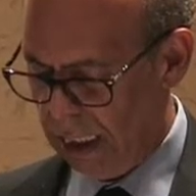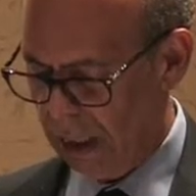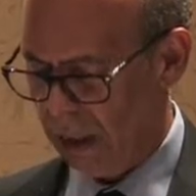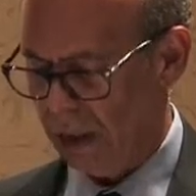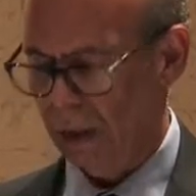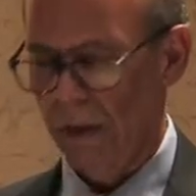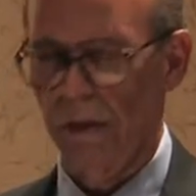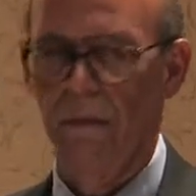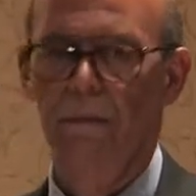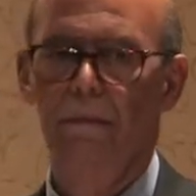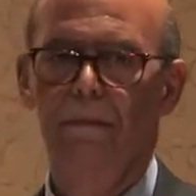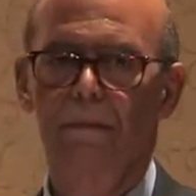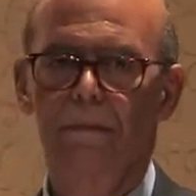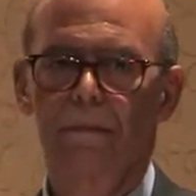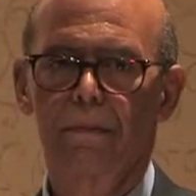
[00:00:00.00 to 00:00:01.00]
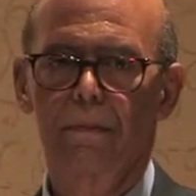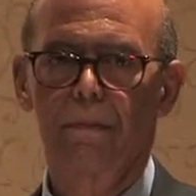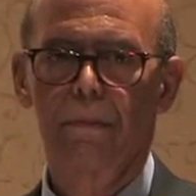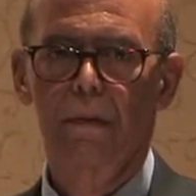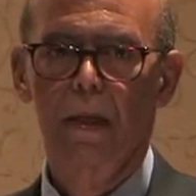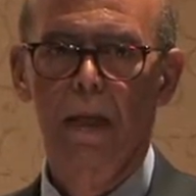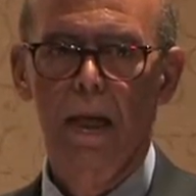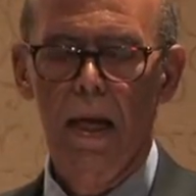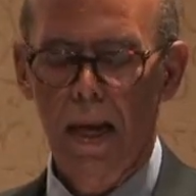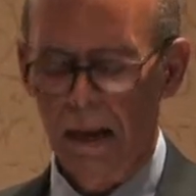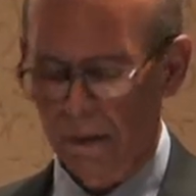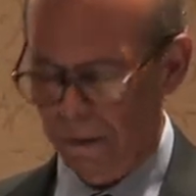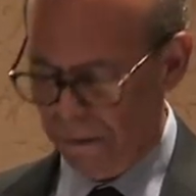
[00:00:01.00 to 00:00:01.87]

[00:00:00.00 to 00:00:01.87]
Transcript: Isler, a